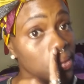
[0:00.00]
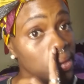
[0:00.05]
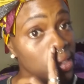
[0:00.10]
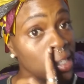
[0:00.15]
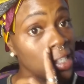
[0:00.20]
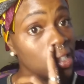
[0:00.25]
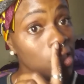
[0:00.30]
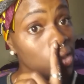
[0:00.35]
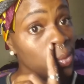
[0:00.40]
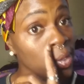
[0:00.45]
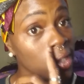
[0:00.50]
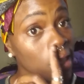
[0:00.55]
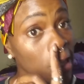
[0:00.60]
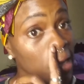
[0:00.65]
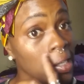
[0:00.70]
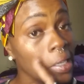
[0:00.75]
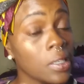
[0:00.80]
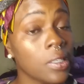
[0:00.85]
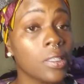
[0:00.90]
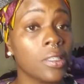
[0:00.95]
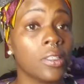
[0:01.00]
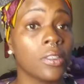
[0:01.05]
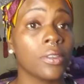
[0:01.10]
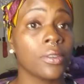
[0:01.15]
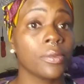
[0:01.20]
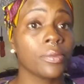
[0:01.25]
That's just what that is.